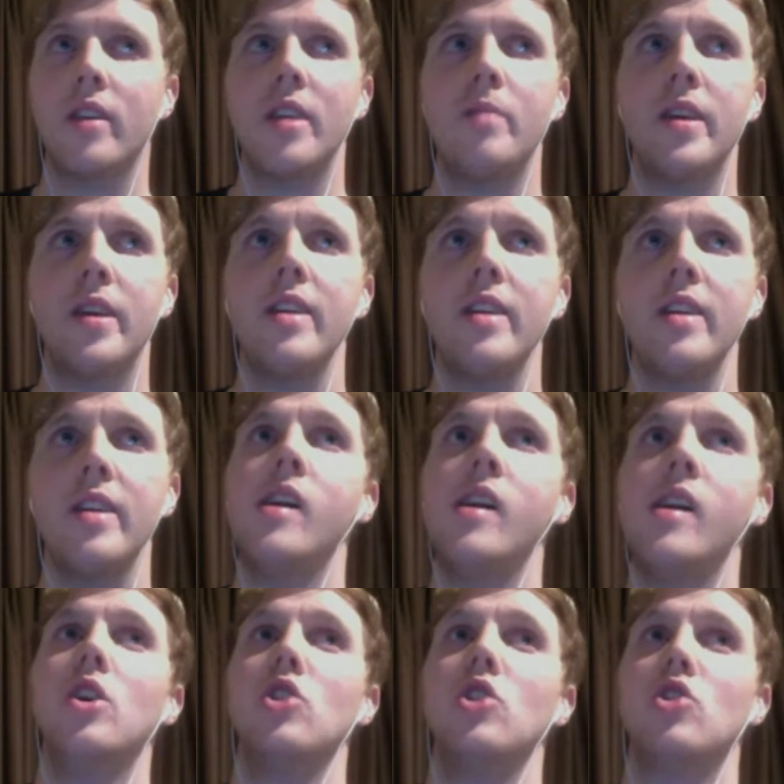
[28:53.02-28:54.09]
EP,
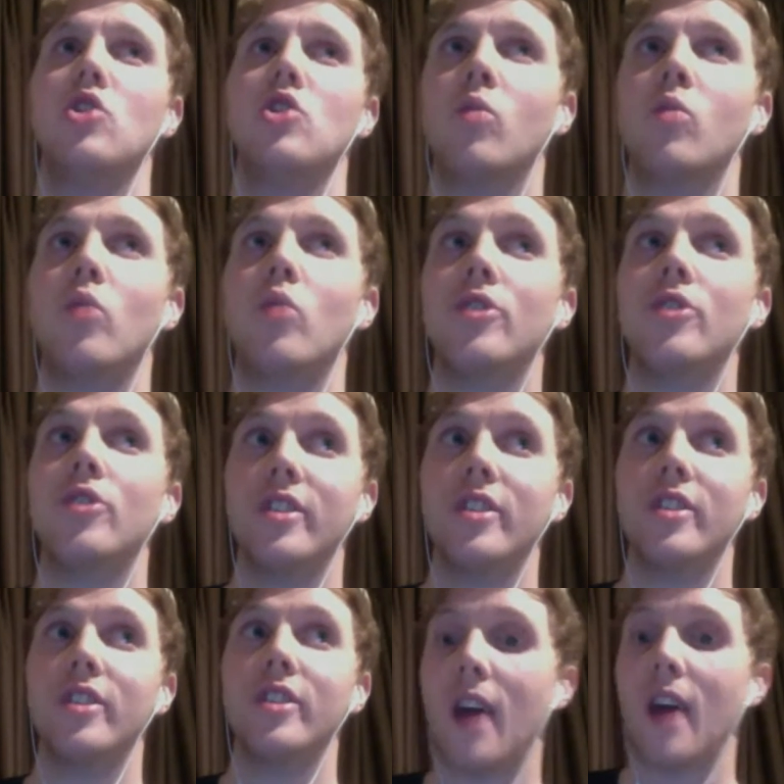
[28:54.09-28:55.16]
so we're
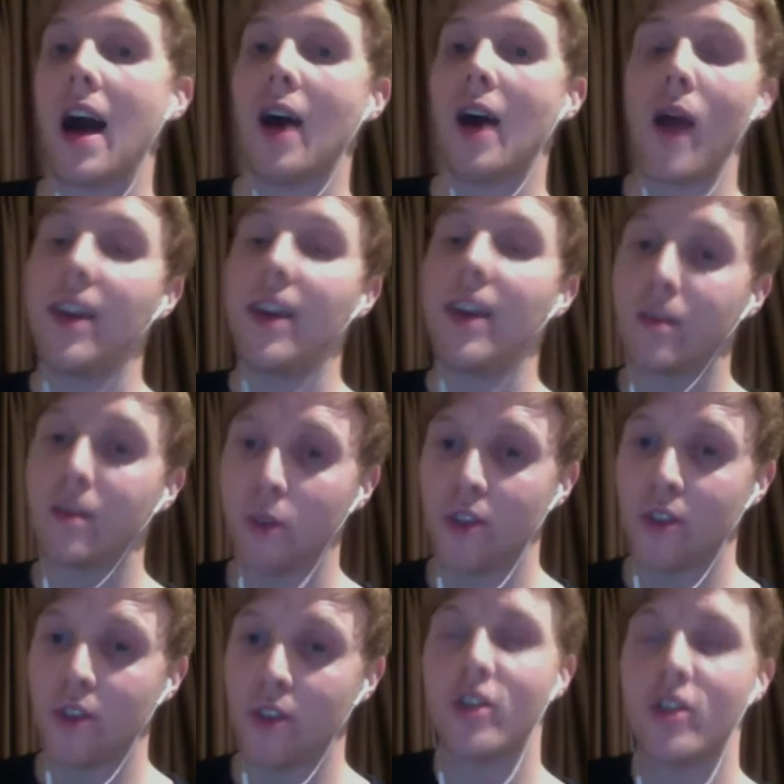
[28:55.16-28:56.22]
still writing and
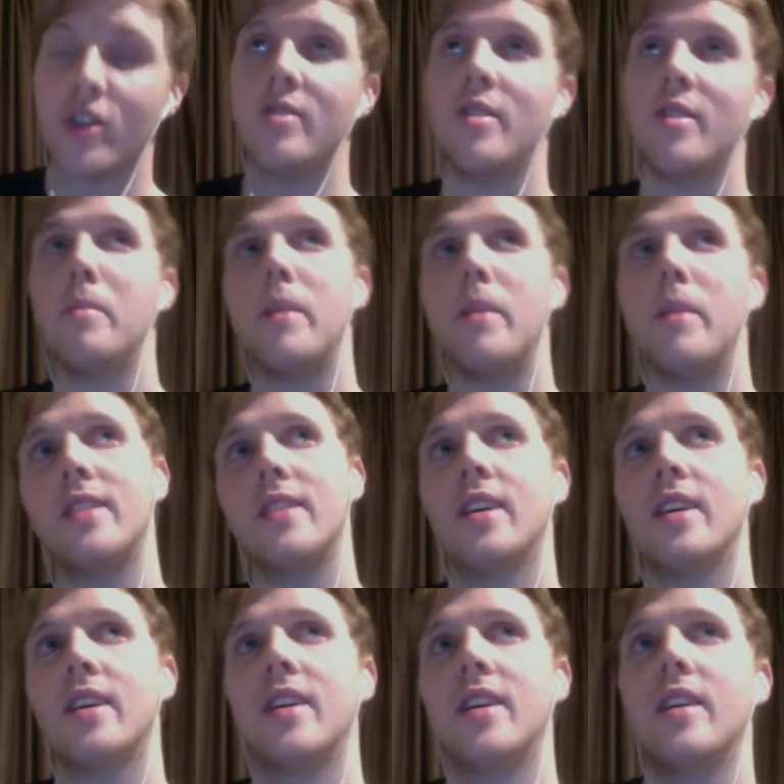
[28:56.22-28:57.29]
producing the songs at the minute.
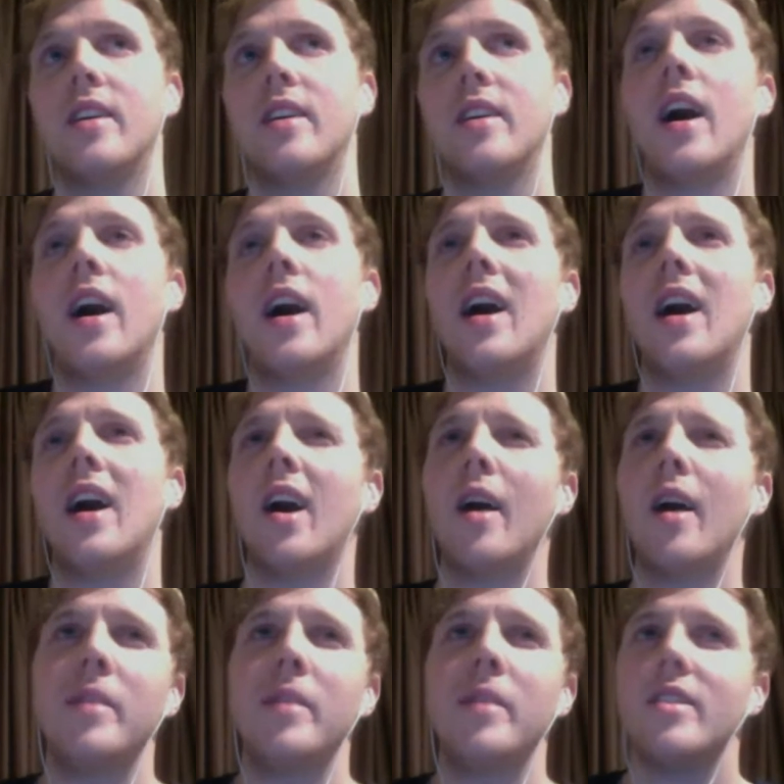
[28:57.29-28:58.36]
I
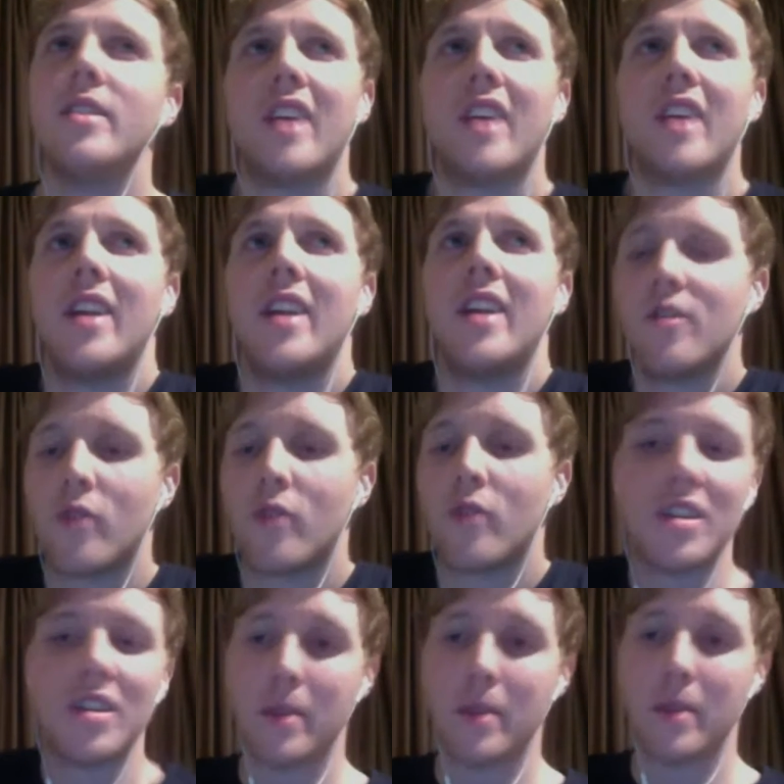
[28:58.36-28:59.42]
mean, it's kind of nice for us
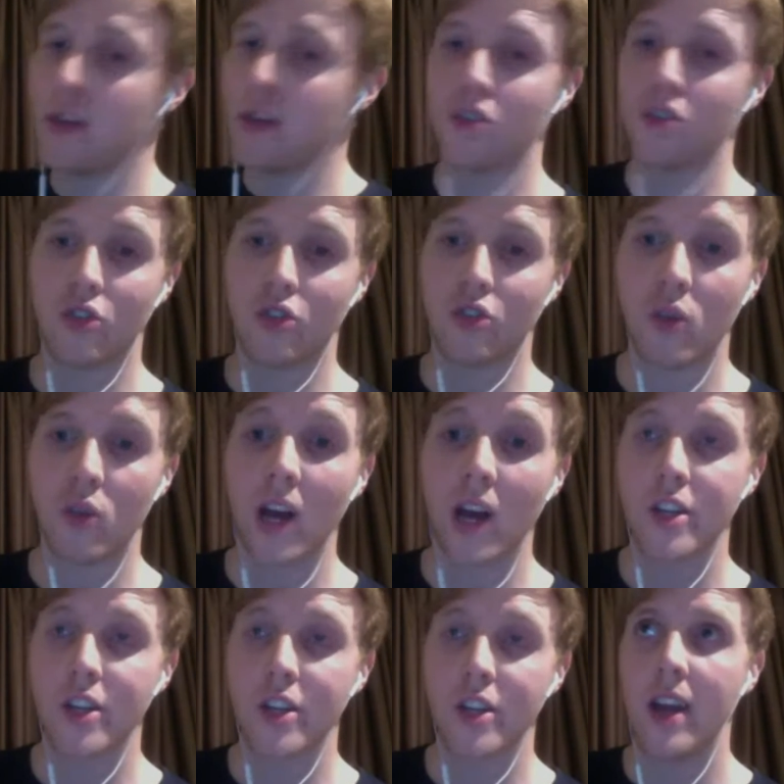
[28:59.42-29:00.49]
at the minute because there's no
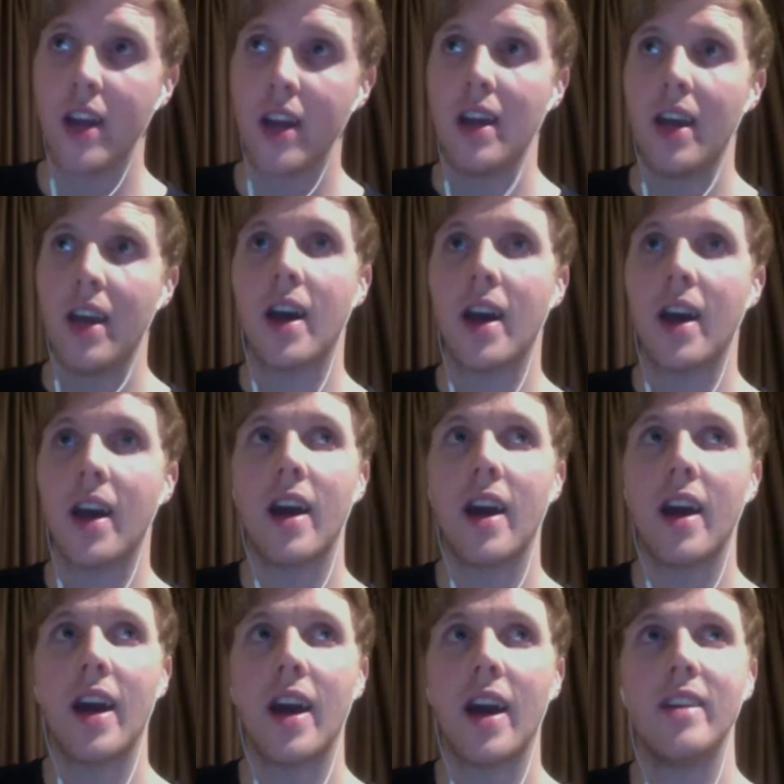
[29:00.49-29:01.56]
rush,
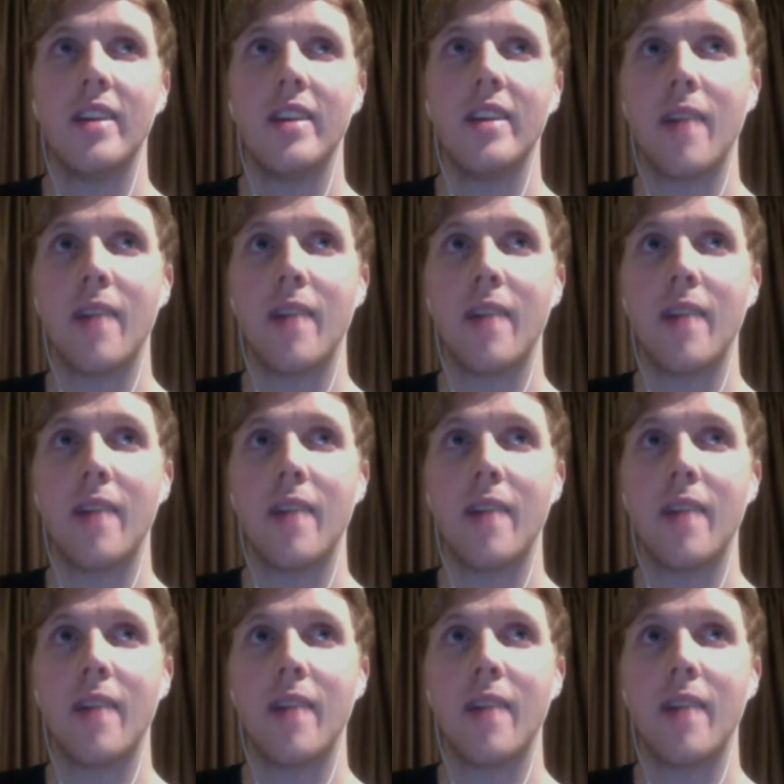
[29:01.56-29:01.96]
and that